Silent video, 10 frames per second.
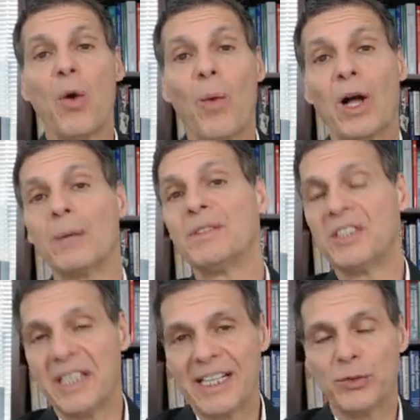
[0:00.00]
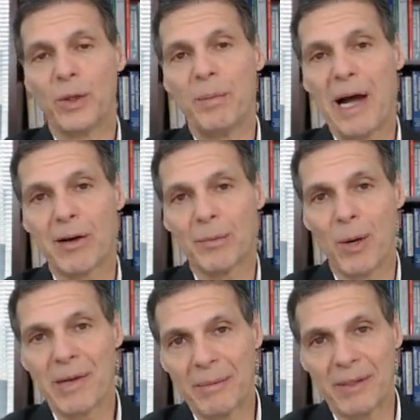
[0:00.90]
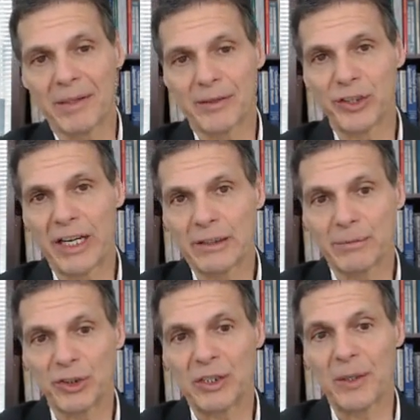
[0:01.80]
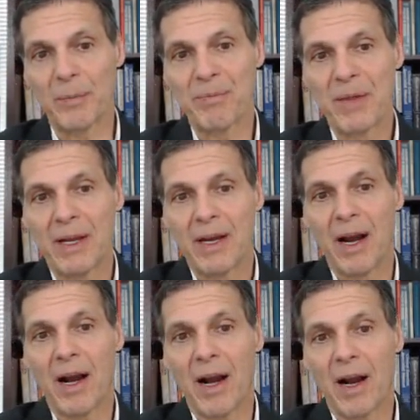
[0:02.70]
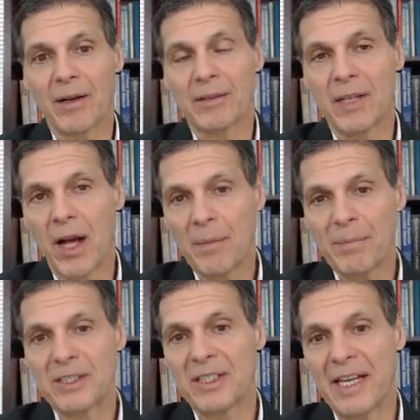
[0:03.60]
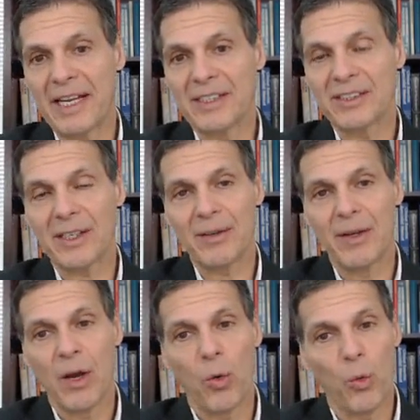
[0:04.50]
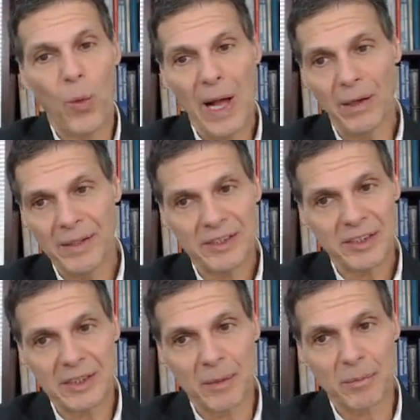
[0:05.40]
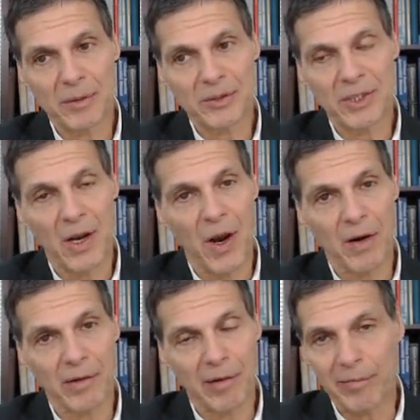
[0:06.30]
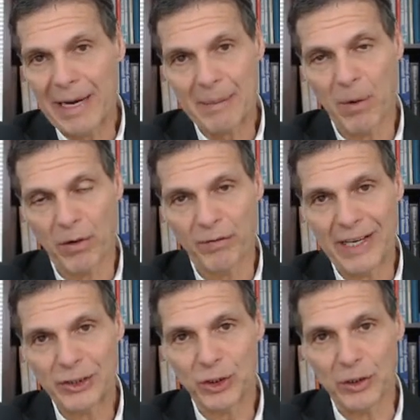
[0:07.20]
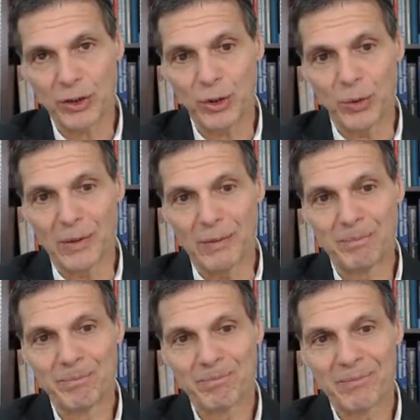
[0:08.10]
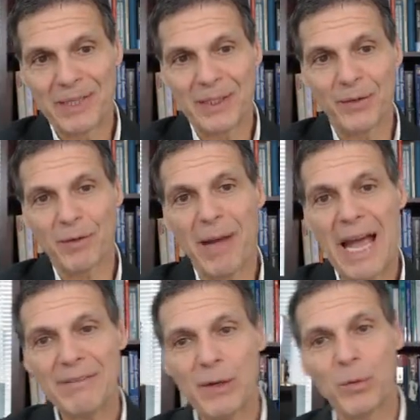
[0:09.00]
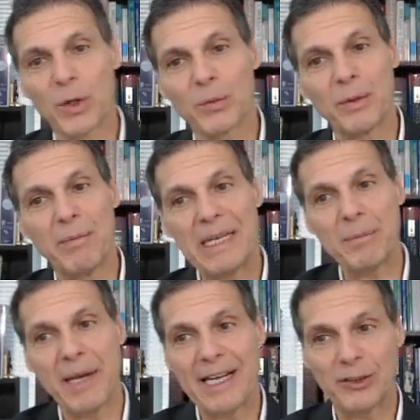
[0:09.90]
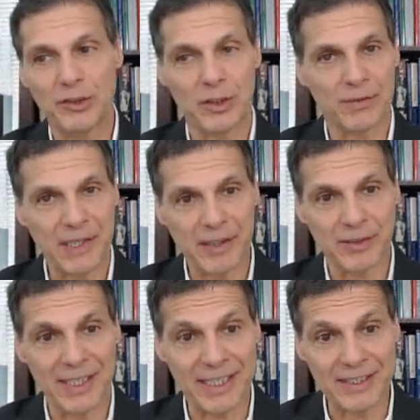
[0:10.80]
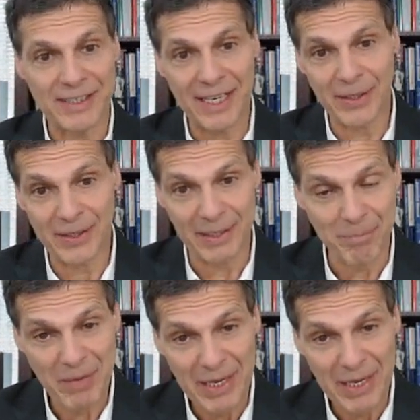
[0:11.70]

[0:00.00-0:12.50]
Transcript: Welcome to today's Willpower Moment. I'm Dr. James Meschino. Our topic today is wellness numbers are a great motivational tool. You know, from having worked with many patients over the years, I can tell you that